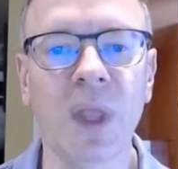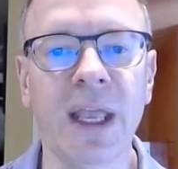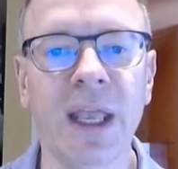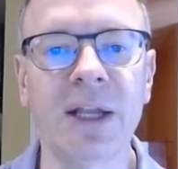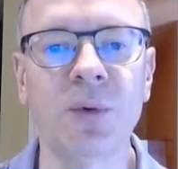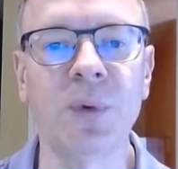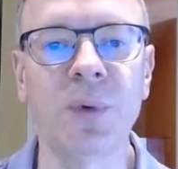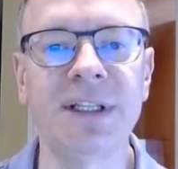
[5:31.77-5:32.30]

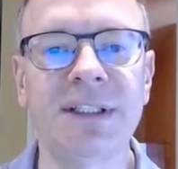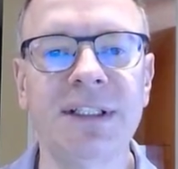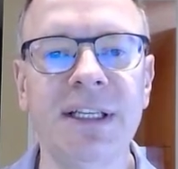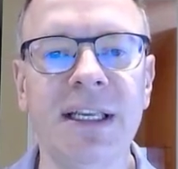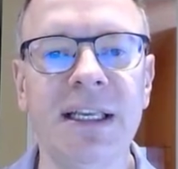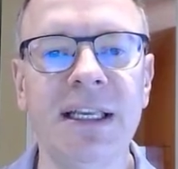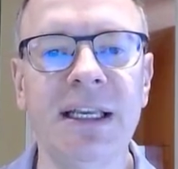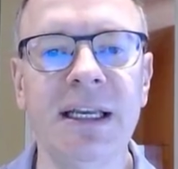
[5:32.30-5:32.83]
And we
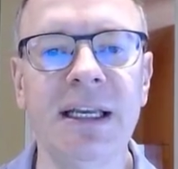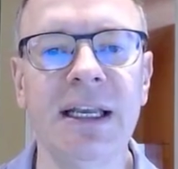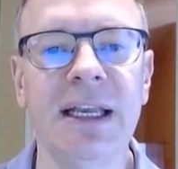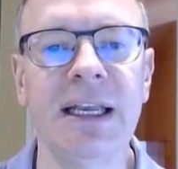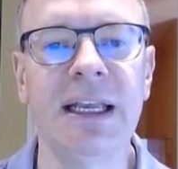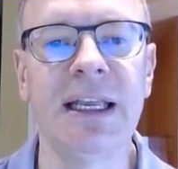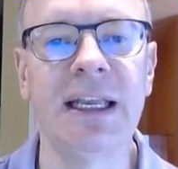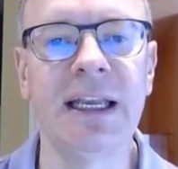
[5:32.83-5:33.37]
see
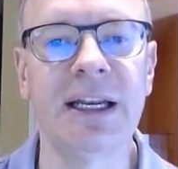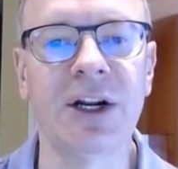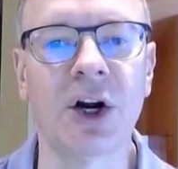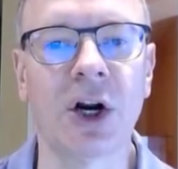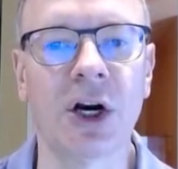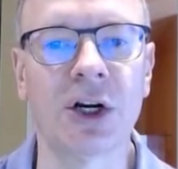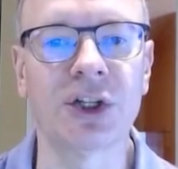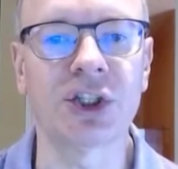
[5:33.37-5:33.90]
in
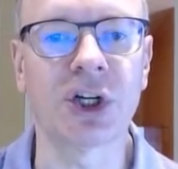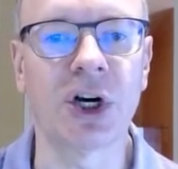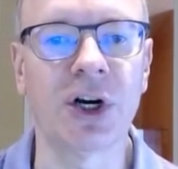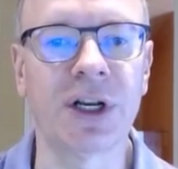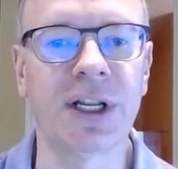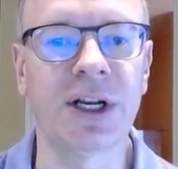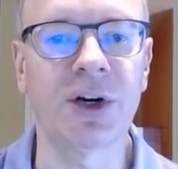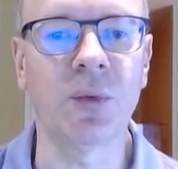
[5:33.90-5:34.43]
our
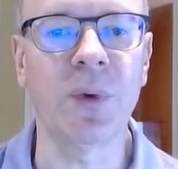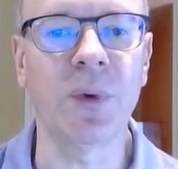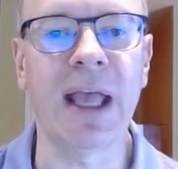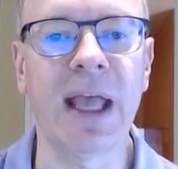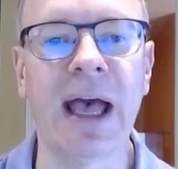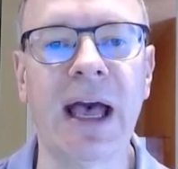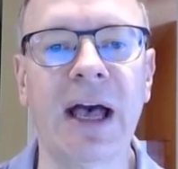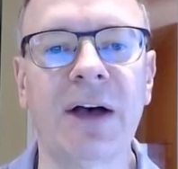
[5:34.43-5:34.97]
chart here, we
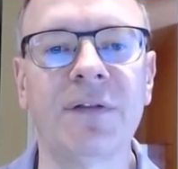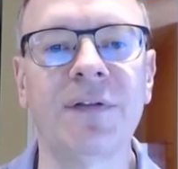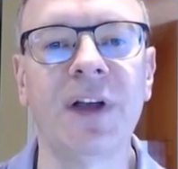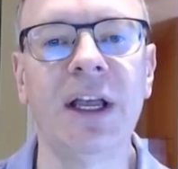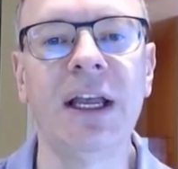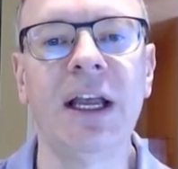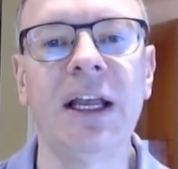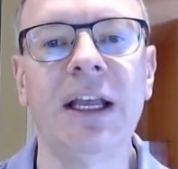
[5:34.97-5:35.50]
have
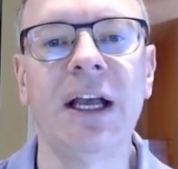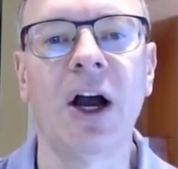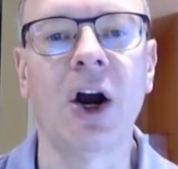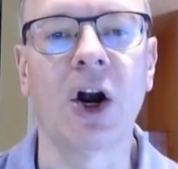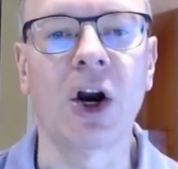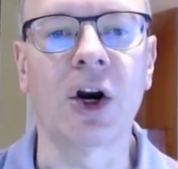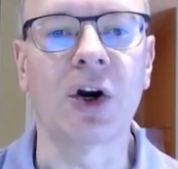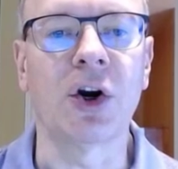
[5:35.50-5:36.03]

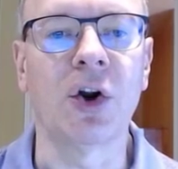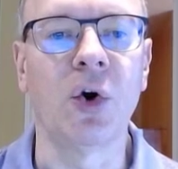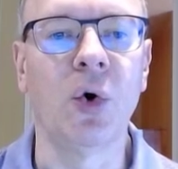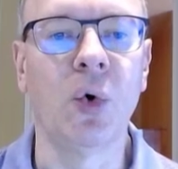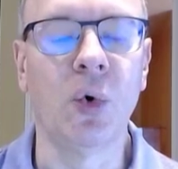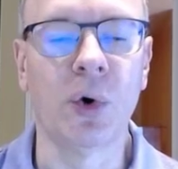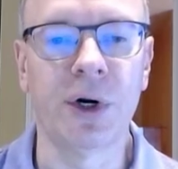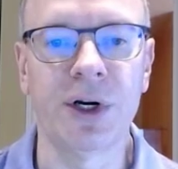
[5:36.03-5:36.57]
our
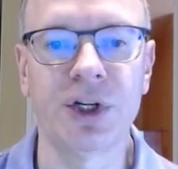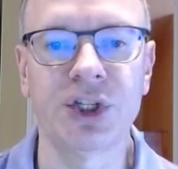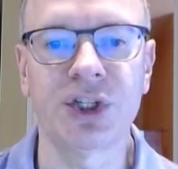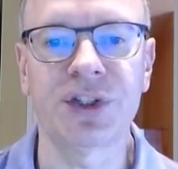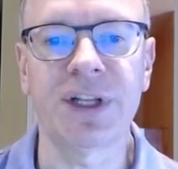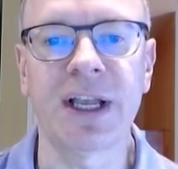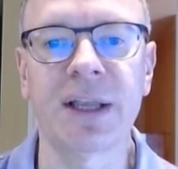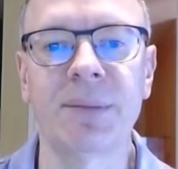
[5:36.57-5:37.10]

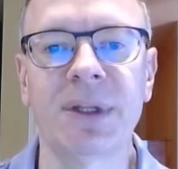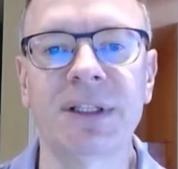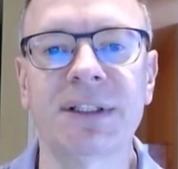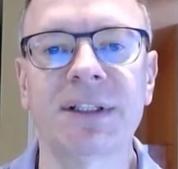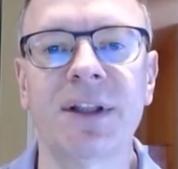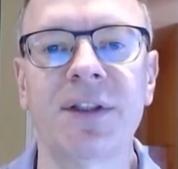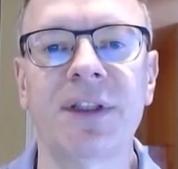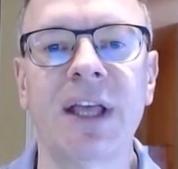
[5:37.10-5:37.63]
orange
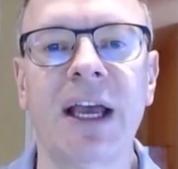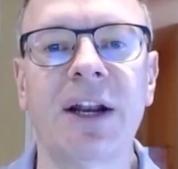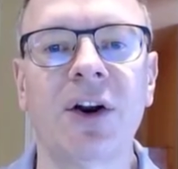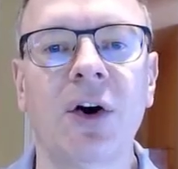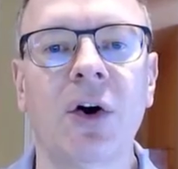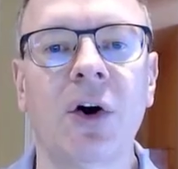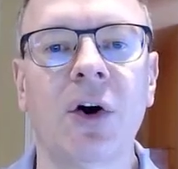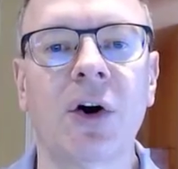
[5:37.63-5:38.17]
segments
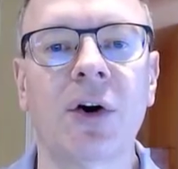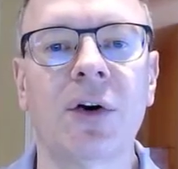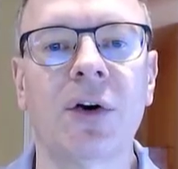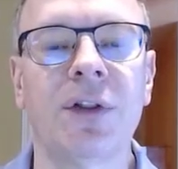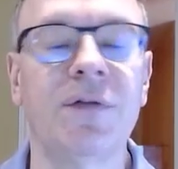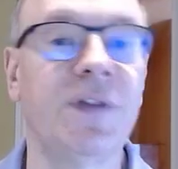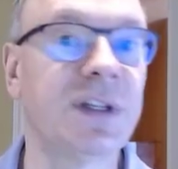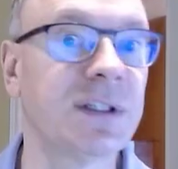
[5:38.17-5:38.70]
that
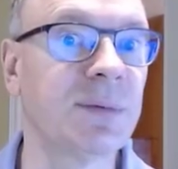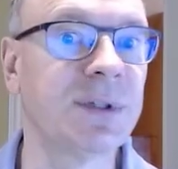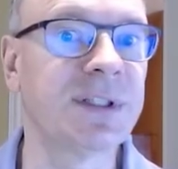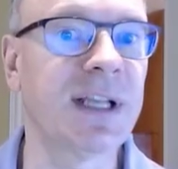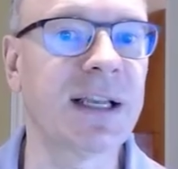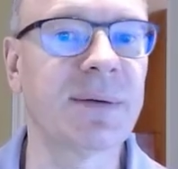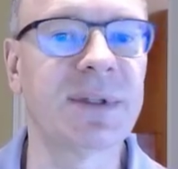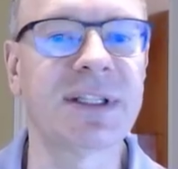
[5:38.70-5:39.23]
are the visible
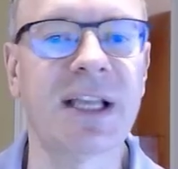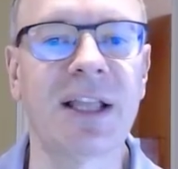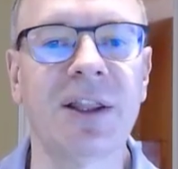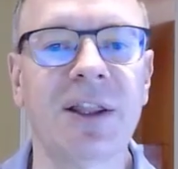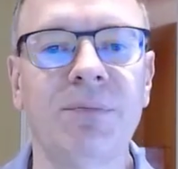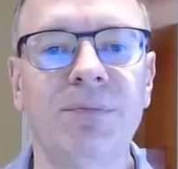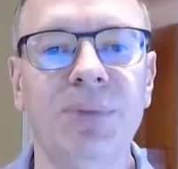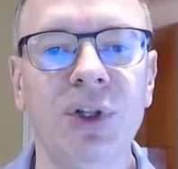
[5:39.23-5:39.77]
segments and
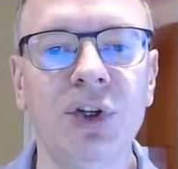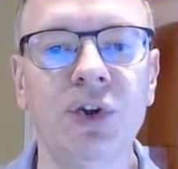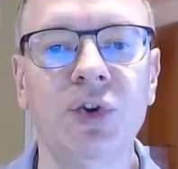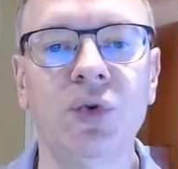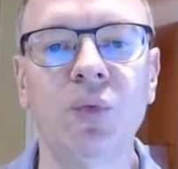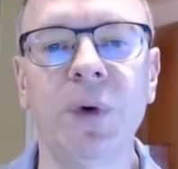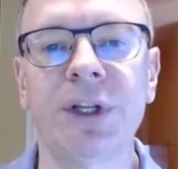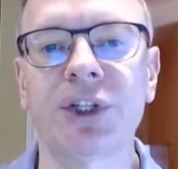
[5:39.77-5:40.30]
the
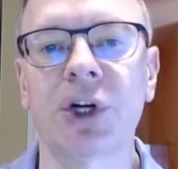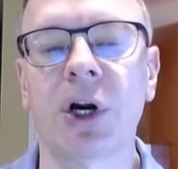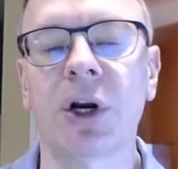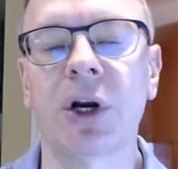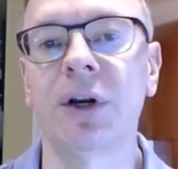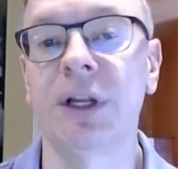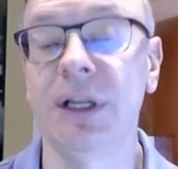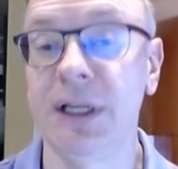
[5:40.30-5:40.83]
blue, which
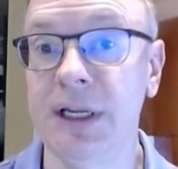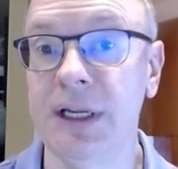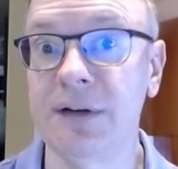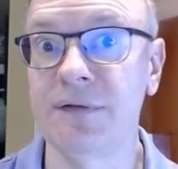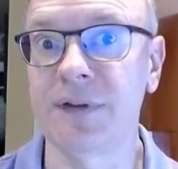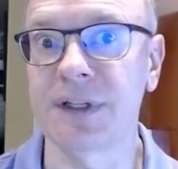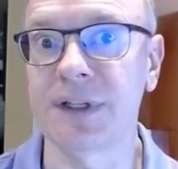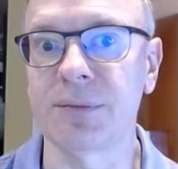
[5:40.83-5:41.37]
are
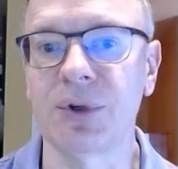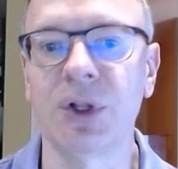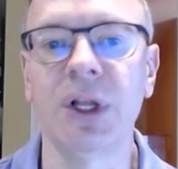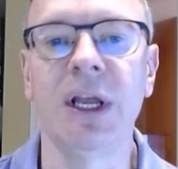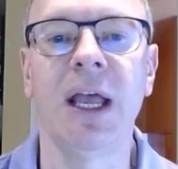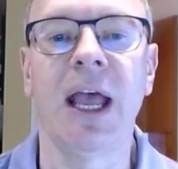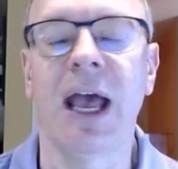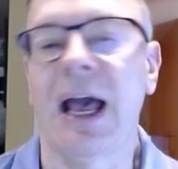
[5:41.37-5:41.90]
invisible.
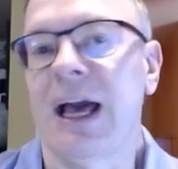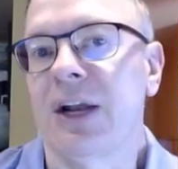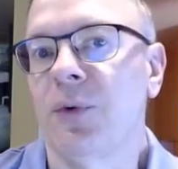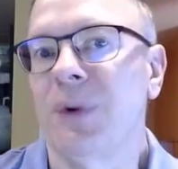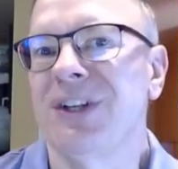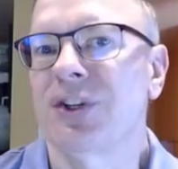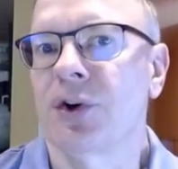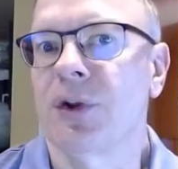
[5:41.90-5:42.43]
How do
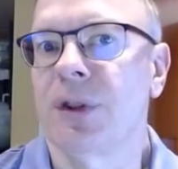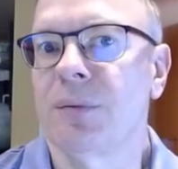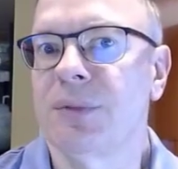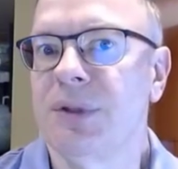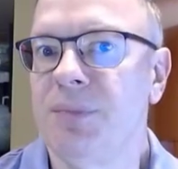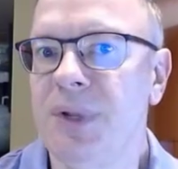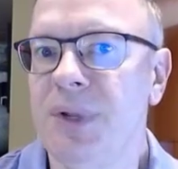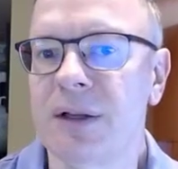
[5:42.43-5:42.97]
we turn them
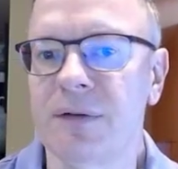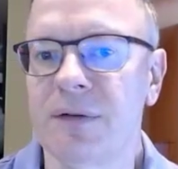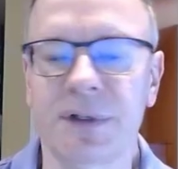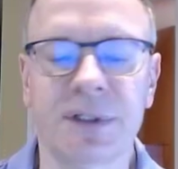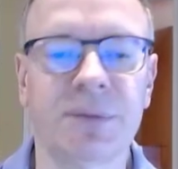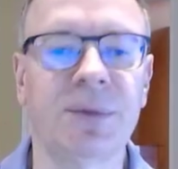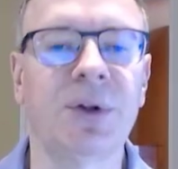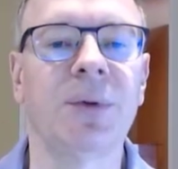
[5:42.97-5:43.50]
to be
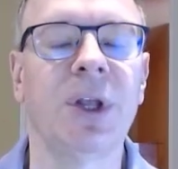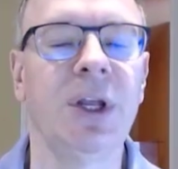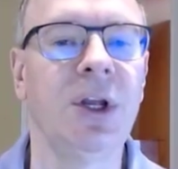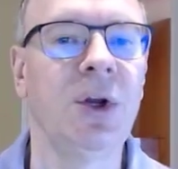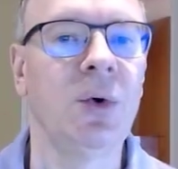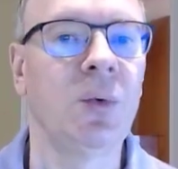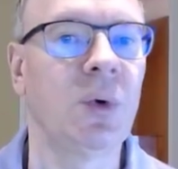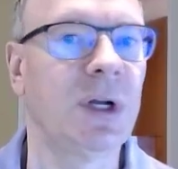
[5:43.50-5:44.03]
invisible?
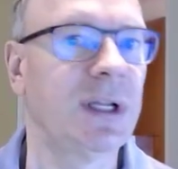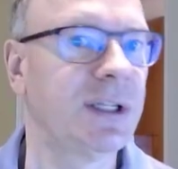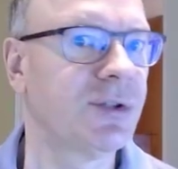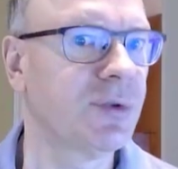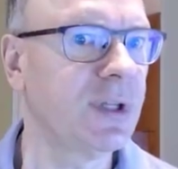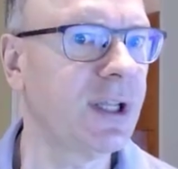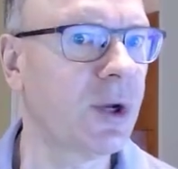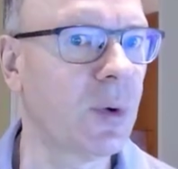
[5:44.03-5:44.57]
Well,
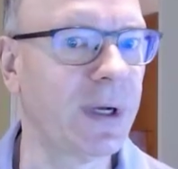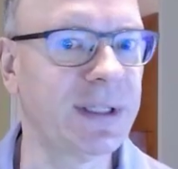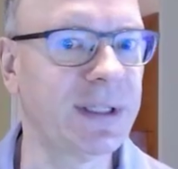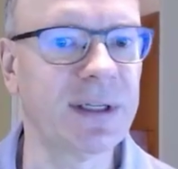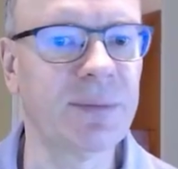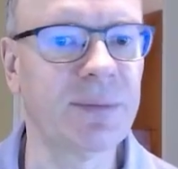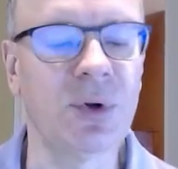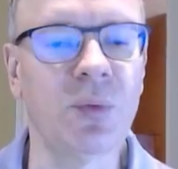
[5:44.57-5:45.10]
it's really quite
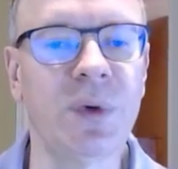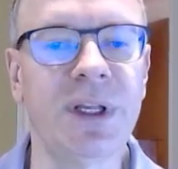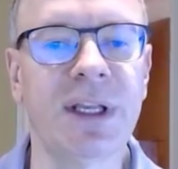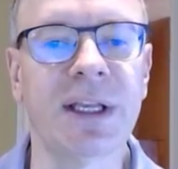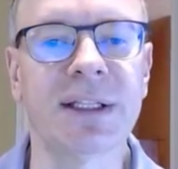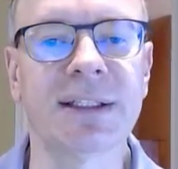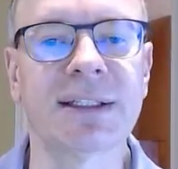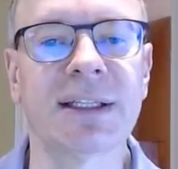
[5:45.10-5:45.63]
simple. We
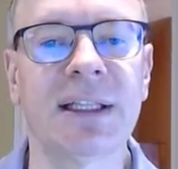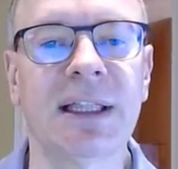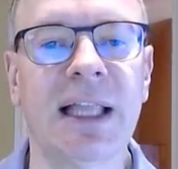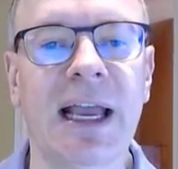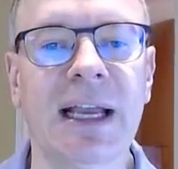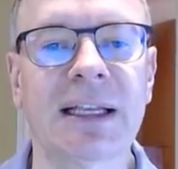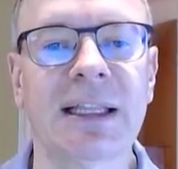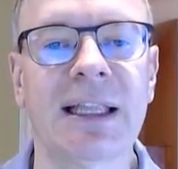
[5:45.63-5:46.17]
can
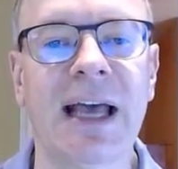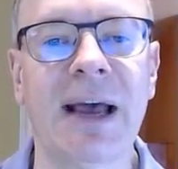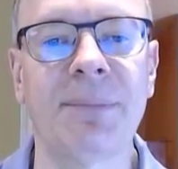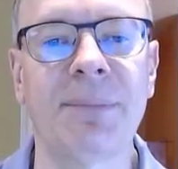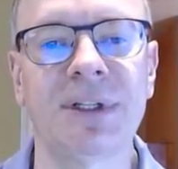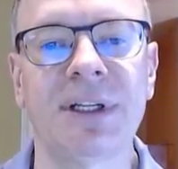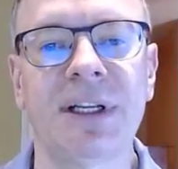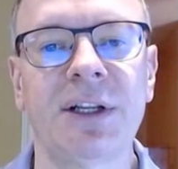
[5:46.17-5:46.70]
select
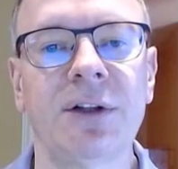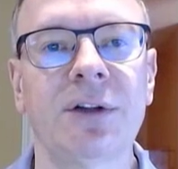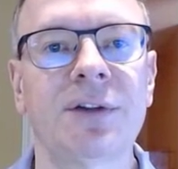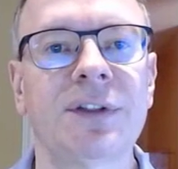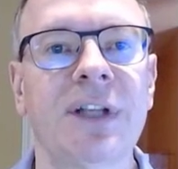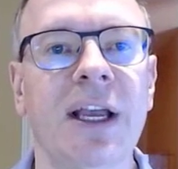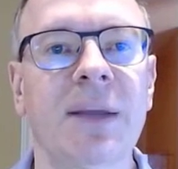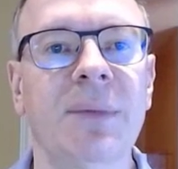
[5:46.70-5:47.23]
that particular
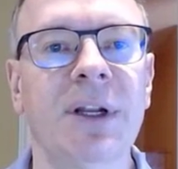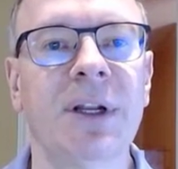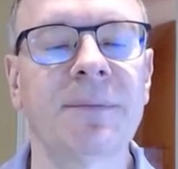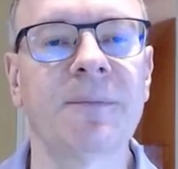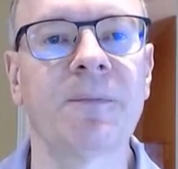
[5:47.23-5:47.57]
segment,